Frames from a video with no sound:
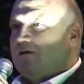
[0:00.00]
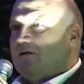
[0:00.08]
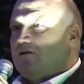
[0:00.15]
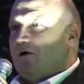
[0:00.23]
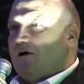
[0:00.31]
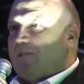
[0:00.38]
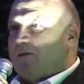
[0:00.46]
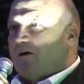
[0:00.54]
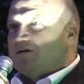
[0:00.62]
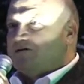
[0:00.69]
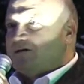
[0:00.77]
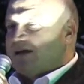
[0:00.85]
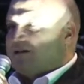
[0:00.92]
not the
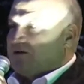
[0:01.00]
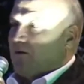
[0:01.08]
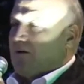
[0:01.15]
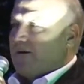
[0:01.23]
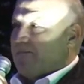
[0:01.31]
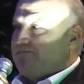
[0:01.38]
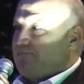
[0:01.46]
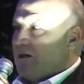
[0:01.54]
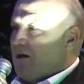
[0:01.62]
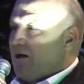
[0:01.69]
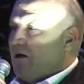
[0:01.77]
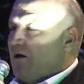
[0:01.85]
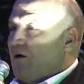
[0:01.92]
person next door.
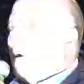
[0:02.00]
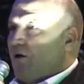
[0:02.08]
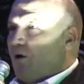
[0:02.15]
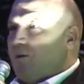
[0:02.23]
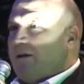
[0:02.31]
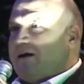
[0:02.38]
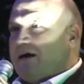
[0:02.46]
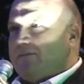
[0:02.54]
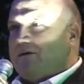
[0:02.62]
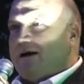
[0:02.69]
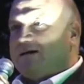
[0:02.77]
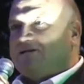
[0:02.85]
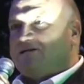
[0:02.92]
All we keep on
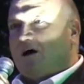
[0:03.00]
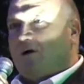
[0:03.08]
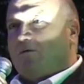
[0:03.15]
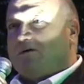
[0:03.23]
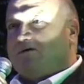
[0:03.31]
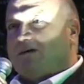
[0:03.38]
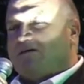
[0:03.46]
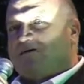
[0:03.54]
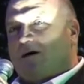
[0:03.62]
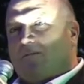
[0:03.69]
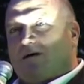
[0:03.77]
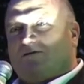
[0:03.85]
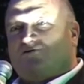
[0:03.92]
getting told is that
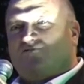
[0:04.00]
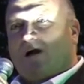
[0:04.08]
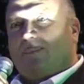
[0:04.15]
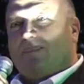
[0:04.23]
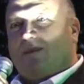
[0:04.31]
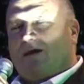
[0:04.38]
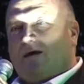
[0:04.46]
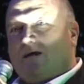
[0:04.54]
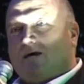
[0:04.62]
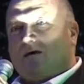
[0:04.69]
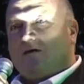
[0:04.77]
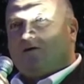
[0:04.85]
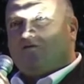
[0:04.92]
someone's run the
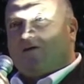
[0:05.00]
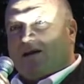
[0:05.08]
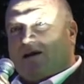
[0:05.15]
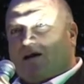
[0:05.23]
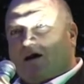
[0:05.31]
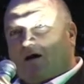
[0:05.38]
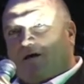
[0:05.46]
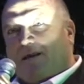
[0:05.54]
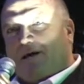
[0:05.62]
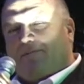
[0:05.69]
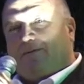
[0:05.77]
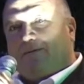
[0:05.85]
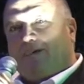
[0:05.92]
credit card
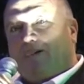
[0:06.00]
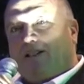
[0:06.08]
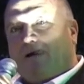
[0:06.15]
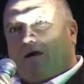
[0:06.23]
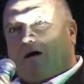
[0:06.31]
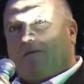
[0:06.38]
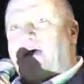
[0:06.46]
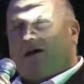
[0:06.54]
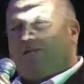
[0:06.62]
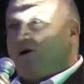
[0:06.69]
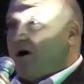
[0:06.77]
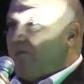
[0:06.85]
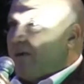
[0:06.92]
up and now
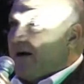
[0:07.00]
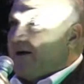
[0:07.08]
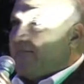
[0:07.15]
we've got to pay